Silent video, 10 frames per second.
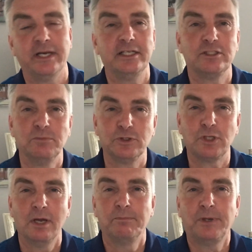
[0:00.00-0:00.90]
He's the most
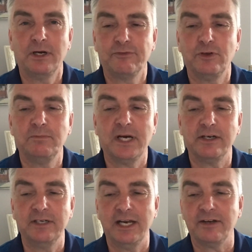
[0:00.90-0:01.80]
powerful man
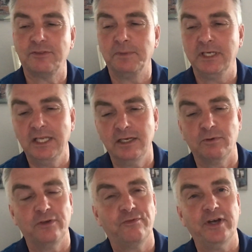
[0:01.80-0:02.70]
on earth. But here
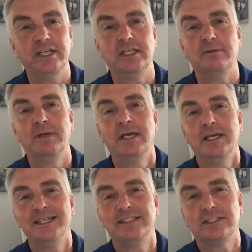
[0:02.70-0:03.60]
we find him
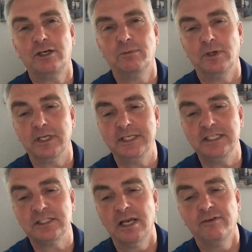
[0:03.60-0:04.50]
in turmoil.
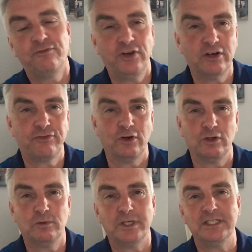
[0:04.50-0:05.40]
He's fearful
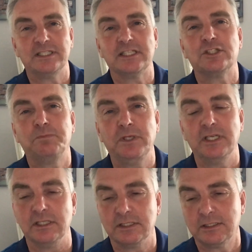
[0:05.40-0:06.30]
of what he's
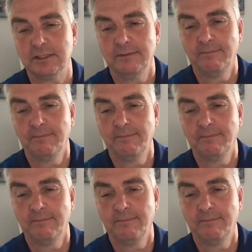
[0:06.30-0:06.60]
experienced.